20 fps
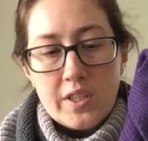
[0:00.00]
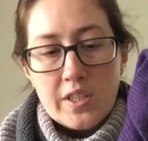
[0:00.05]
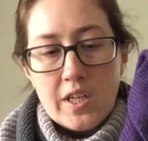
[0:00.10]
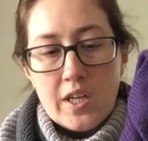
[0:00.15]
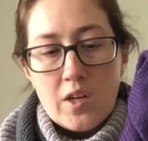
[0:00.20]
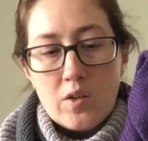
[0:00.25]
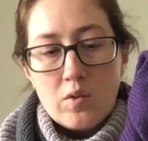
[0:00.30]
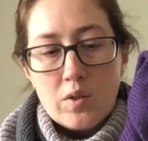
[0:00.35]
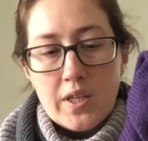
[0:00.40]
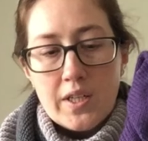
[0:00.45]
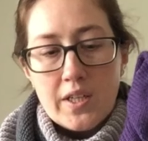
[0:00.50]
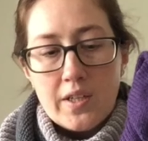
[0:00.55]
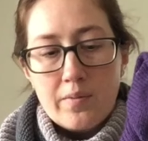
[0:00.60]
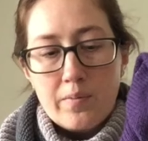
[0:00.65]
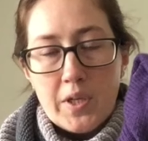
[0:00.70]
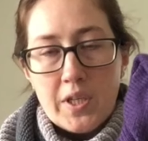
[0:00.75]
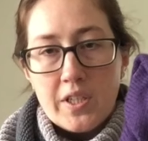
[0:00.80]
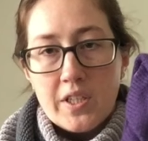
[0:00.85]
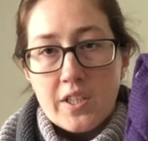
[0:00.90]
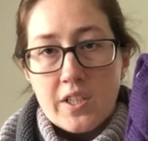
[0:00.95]
how wide I
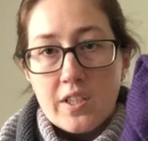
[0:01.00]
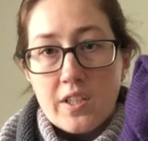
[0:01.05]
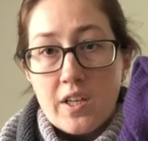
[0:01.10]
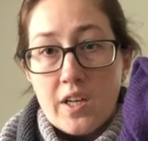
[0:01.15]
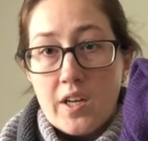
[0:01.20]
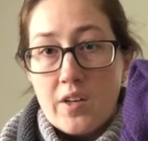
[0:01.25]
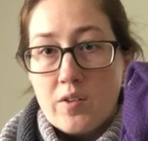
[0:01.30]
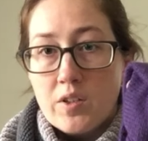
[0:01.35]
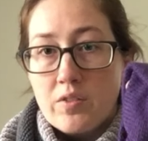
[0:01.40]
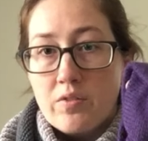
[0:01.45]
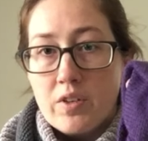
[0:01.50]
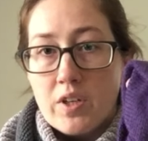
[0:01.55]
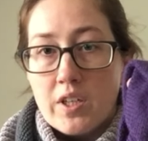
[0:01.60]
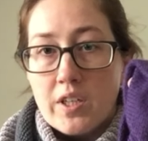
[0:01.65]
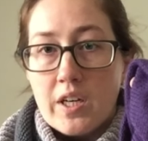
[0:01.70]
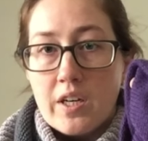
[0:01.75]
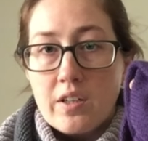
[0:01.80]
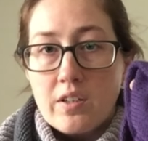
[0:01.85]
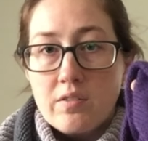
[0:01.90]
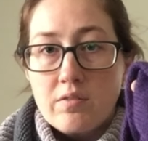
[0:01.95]
make it, I would run
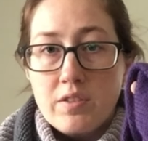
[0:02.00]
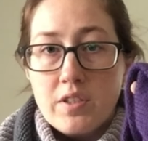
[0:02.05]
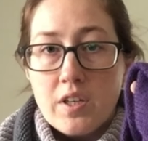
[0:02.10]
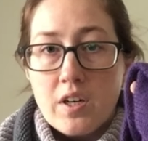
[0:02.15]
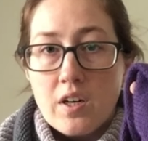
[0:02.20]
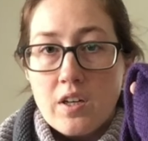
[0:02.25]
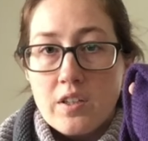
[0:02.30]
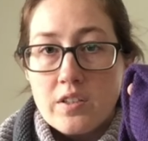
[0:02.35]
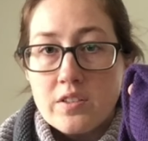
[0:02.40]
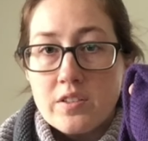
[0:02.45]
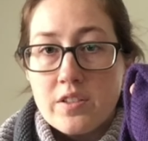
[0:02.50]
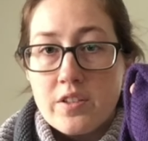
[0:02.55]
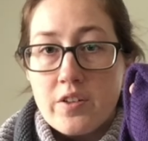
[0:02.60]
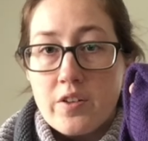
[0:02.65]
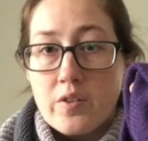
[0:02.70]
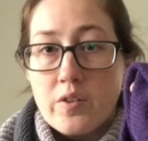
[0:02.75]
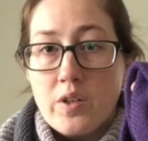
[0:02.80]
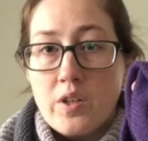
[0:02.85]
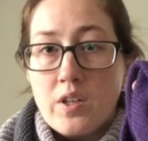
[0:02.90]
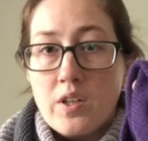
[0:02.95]
out of yarn.
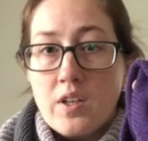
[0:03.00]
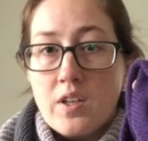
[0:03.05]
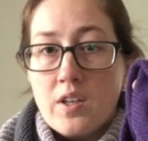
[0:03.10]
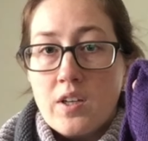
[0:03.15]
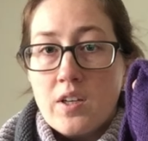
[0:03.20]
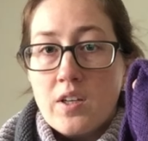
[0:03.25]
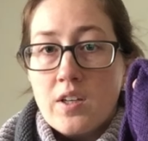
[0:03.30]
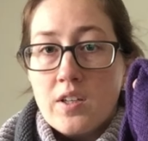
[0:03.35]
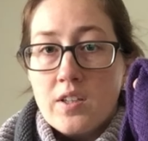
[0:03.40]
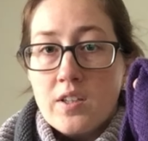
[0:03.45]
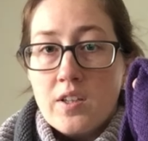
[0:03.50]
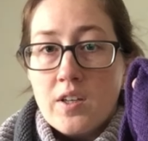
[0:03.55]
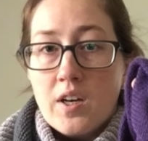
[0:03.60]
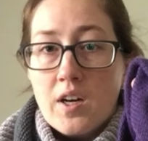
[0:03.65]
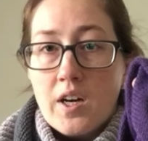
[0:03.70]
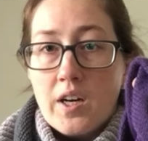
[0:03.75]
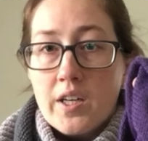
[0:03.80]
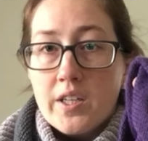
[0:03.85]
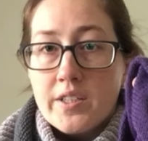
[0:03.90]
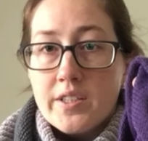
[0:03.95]
So
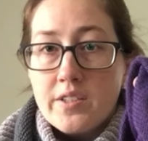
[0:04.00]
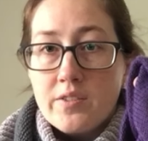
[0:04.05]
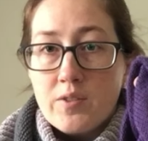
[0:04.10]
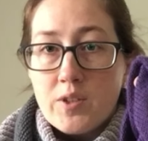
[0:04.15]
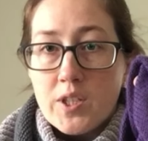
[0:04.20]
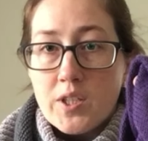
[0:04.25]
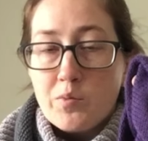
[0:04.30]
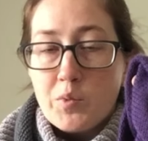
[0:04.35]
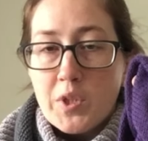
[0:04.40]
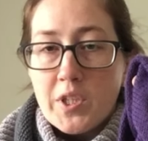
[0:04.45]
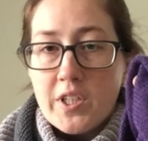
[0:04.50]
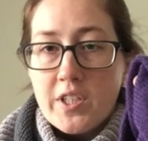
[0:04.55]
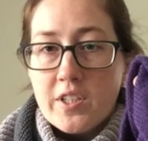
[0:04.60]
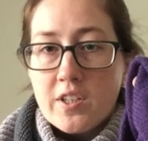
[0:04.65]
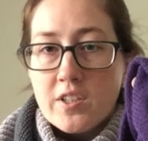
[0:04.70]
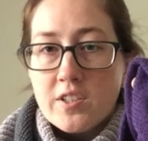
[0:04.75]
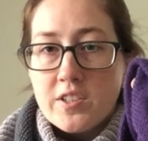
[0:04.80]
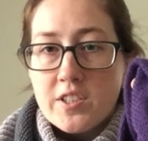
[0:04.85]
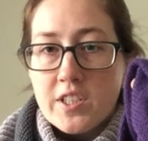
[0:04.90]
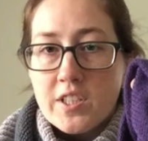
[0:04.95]
I didn't want to play
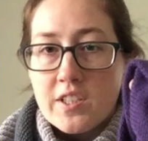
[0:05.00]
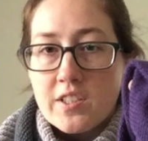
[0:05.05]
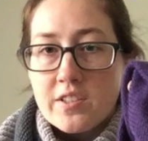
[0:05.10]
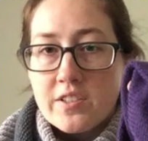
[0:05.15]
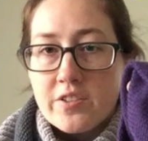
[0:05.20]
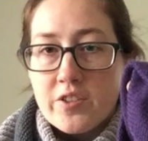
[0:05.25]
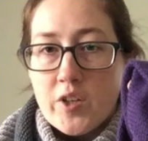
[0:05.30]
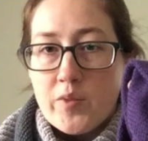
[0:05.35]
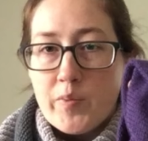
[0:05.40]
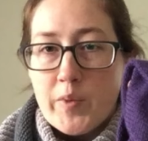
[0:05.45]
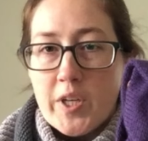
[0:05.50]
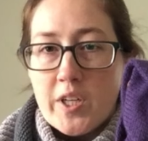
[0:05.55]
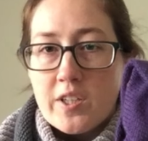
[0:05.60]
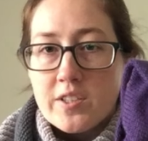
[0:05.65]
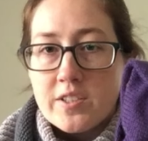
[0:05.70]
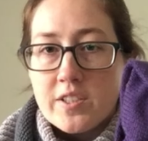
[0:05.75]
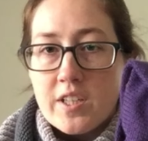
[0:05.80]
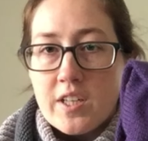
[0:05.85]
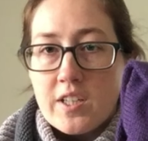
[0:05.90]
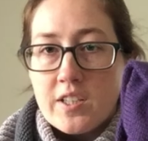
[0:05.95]
yarn chicken, so I made a
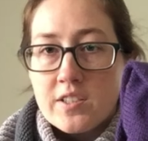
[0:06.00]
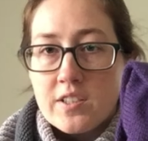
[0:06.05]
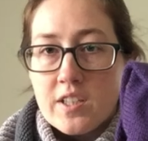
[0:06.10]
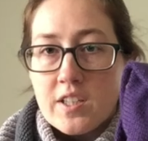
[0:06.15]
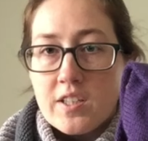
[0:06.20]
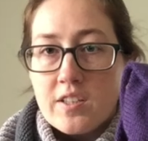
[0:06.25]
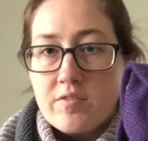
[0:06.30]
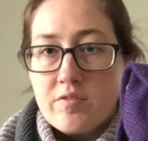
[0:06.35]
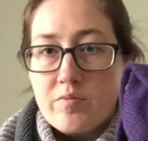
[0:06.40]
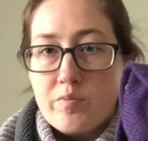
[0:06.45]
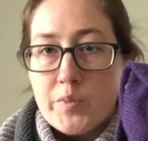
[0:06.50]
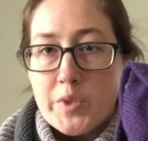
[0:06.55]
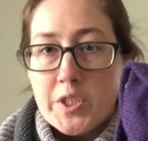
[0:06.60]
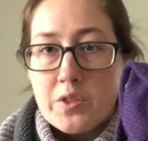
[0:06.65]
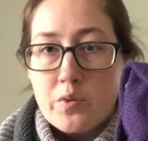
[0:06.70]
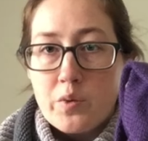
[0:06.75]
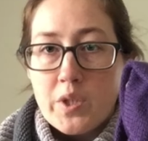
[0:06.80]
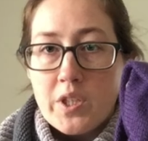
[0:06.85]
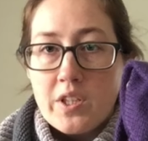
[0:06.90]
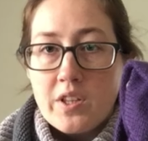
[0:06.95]
size kind of
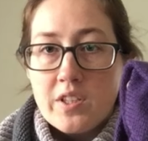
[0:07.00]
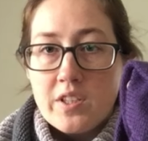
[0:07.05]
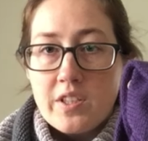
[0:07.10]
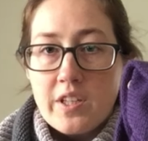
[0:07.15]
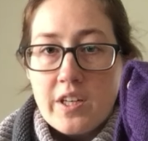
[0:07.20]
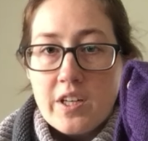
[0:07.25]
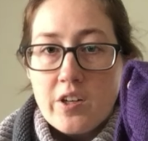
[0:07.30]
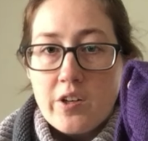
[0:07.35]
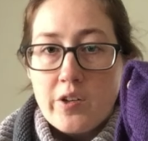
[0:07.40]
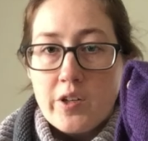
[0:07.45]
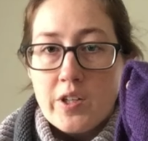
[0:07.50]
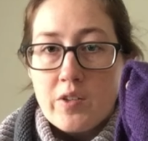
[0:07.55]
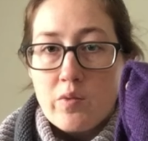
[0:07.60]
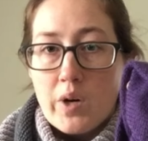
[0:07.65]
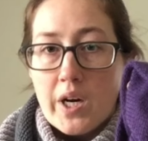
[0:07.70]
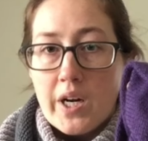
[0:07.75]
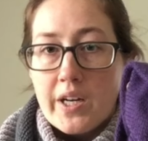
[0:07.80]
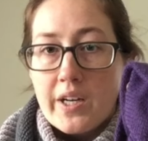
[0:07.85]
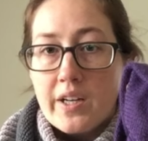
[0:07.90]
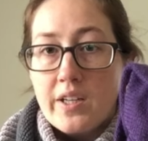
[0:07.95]
between the narrow and
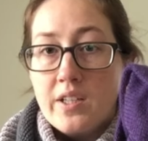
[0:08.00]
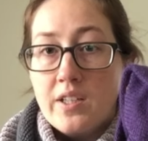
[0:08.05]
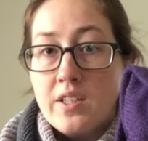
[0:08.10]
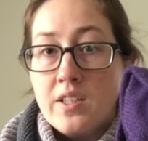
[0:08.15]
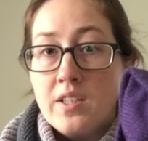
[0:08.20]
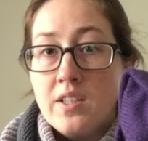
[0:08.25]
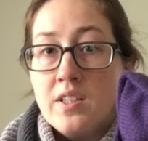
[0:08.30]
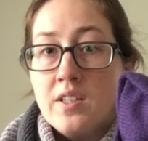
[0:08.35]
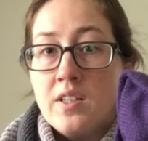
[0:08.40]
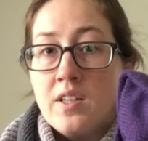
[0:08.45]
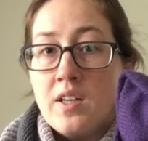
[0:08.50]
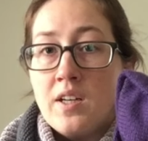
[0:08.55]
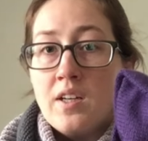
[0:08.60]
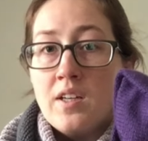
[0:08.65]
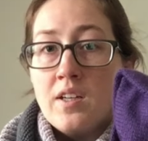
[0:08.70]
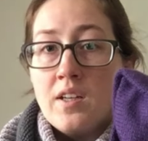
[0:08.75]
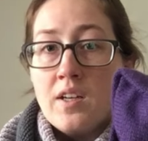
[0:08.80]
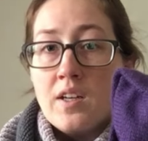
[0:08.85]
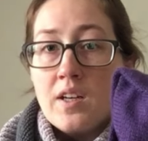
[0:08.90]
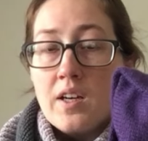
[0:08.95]
wide.
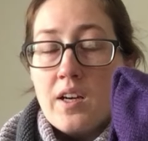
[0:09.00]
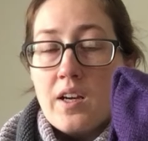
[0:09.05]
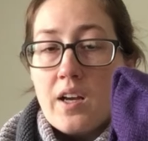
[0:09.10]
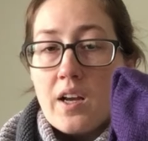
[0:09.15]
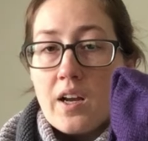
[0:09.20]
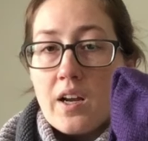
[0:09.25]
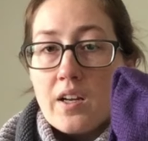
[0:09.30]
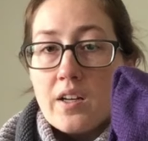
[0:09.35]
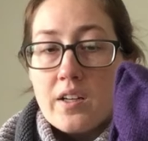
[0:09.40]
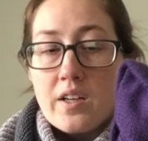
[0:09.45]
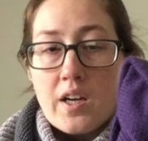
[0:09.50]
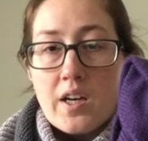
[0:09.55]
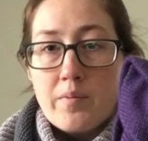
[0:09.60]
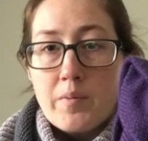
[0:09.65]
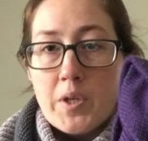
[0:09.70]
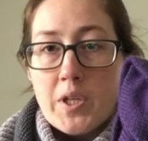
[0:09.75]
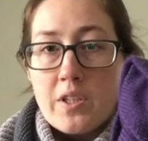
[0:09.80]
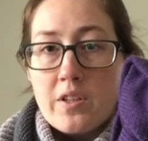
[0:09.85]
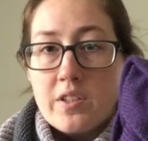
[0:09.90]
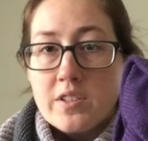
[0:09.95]
And I
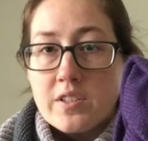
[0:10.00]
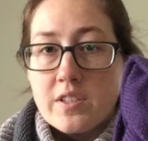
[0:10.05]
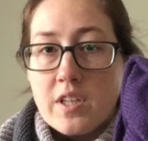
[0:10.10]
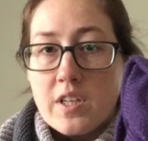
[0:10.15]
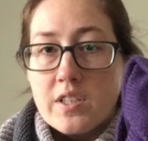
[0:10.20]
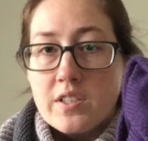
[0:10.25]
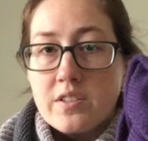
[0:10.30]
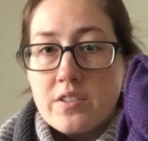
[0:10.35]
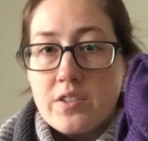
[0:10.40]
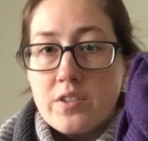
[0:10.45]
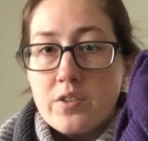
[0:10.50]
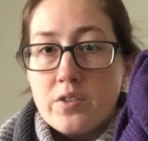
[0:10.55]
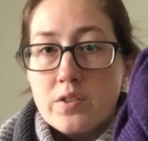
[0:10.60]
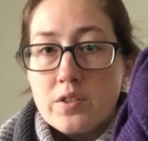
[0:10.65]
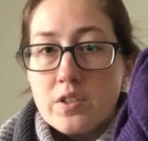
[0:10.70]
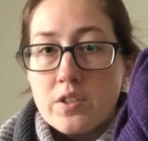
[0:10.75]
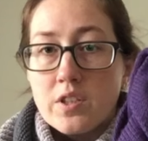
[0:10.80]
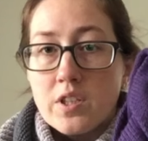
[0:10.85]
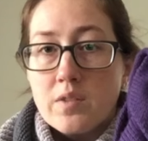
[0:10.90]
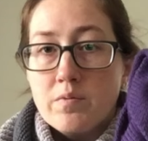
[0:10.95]
made the size 2
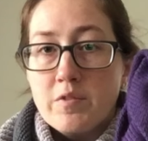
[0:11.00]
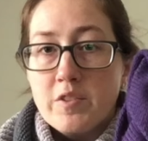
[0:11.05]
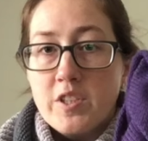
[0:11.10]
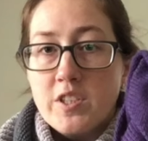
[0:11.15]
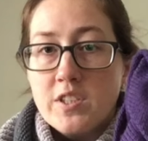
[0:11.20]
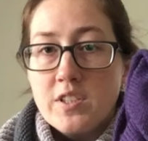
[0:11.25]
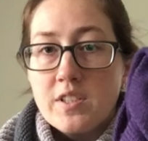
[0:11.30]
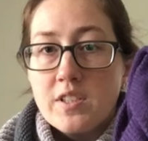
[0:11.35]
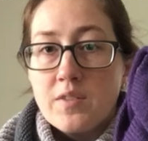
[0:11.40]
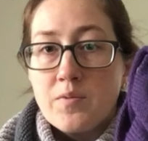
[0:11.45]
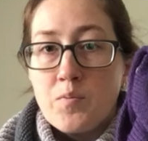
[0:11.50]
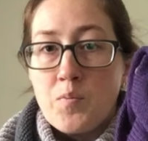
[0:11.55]
circumference.